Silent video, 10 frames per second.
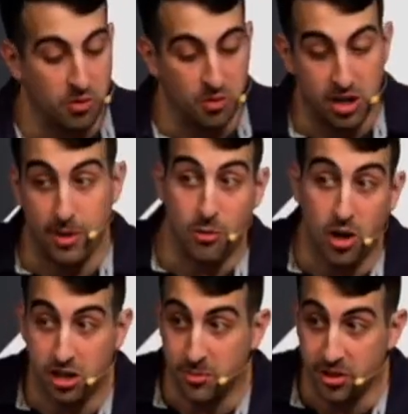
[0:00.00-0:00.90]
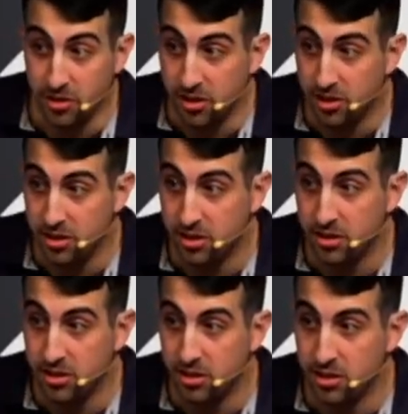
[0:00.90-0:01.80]
Am I welcome here?
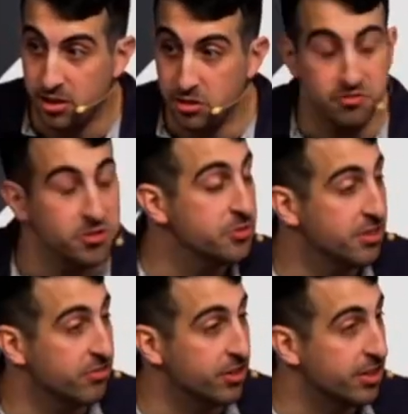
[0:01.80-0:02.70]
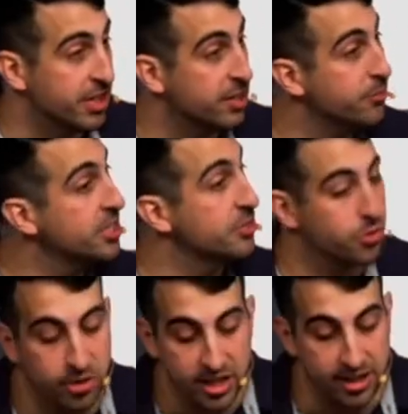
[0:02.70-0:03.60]
You feel different. It can be
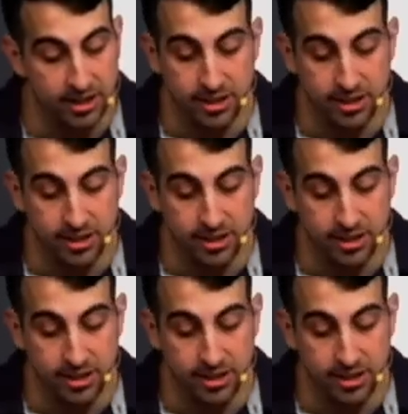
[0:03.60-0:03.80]
disorienting.